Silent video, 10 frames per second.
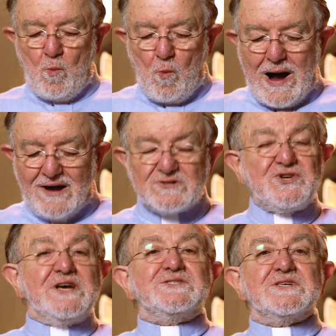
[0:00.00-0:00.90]
while
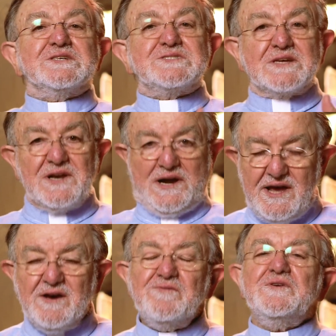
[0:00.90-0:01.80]
Jesus
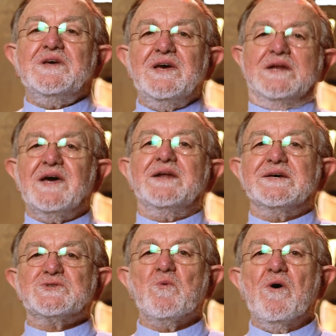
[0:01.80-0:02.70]
lived, he did
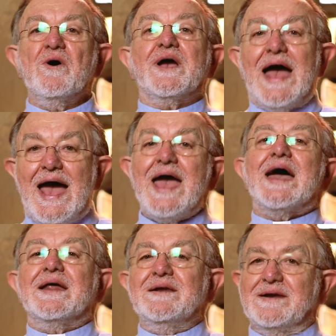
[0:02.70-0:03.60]
his work,
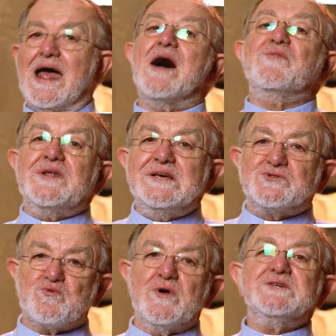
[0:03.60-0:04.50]
and now that
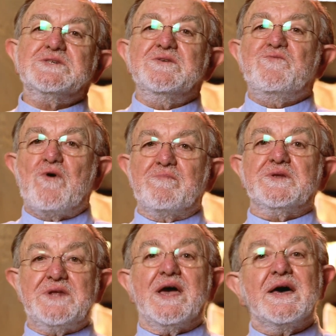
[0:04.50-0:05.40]
he's risen from the
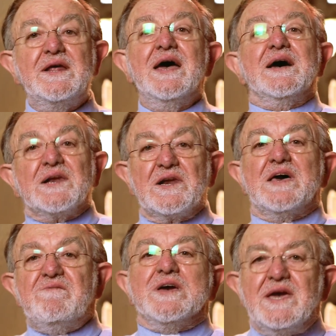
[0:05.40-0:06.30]
dead,
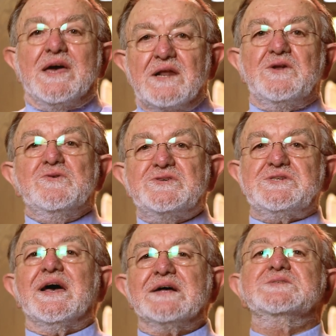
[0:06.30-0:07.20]
living in a new
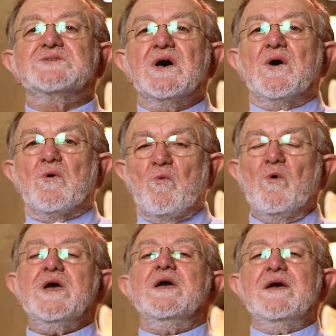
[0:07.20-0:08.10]
sense,
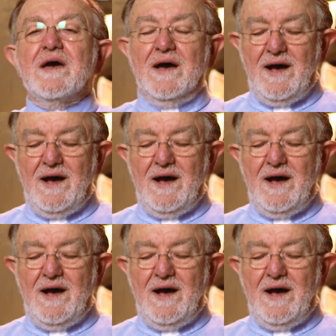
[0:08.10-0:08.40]
we,